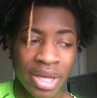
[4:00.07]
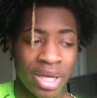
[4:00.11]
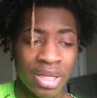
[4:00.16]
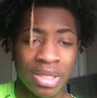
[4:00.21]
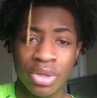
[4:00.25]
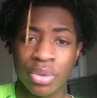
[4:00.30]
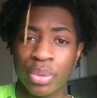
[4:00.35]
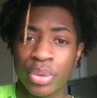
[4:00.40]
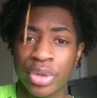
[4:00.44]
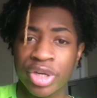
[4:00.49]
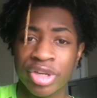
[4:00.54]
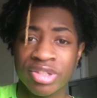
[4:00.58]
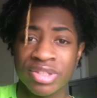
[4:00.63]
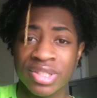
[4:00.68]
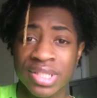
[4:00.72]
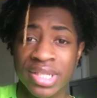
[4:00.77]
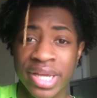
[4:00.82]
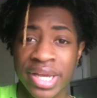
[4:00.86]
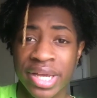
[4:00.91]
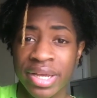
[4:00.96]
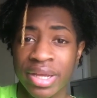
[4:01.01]
hella weird
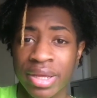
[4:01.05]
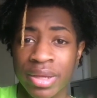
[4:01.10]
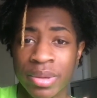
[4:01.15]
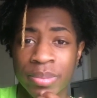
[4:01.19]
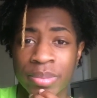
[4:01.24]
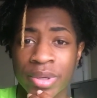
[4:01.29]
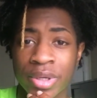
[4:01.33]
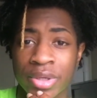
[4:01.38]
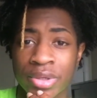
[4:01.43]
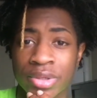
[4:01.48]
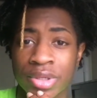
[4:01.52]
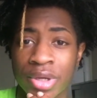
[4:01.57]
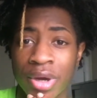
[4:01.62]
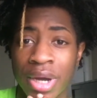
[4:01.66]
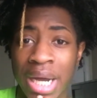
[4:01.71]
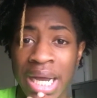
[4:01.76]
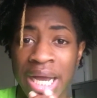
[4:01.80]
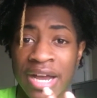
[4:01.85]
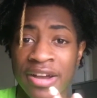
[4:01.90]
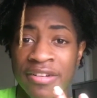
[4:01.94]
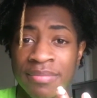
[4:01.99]
today, but you know
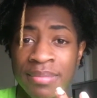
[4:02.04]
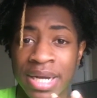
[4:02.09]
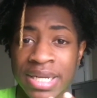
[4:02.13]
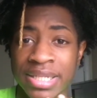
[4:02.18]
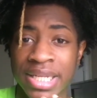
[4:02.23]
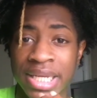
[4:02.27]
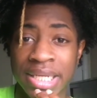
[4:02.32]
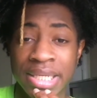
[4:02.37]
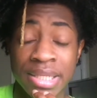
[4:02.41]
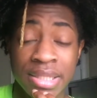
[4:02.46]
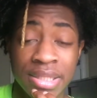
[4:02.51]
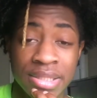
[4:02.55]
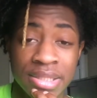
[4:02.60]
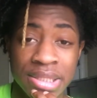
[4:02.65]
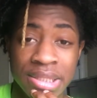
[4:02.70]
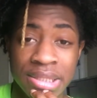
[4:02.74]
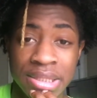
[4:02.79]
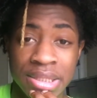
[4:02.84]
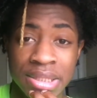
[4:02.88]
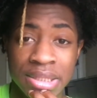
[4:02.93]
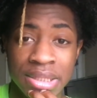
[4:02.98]
I have my
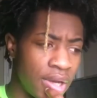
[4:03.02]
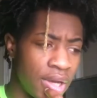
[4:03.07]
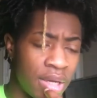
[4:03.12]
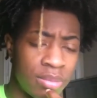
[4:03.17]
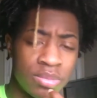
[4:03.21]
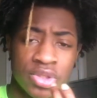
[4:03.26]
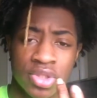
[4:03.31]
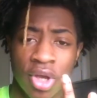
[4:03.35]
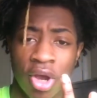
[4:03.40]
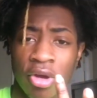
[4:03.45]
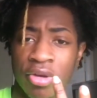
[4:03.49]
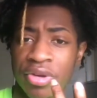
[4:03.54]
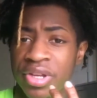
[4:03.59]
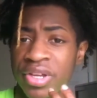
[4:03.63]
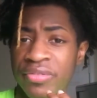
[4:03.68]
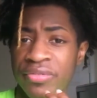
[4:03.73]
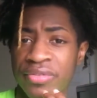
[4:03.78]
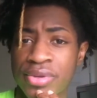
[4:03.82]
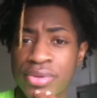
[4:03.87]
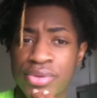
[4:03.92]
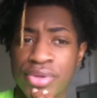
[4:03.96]
days. I'm sorry
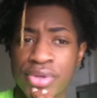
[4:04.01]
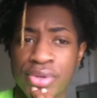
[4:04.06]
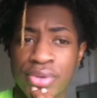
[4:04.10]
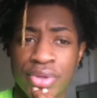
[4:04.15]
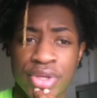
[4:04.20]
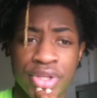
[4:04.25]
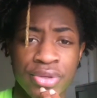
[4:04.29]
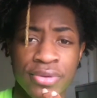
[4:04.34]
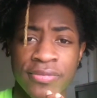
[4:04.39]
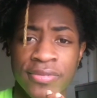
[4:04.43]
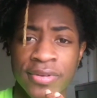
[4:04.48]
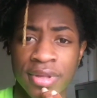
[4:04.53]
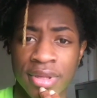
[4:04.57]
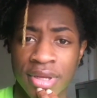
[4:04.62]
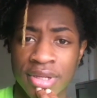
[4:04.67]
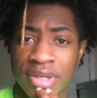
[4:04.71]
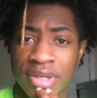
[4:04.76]
if you new and you feel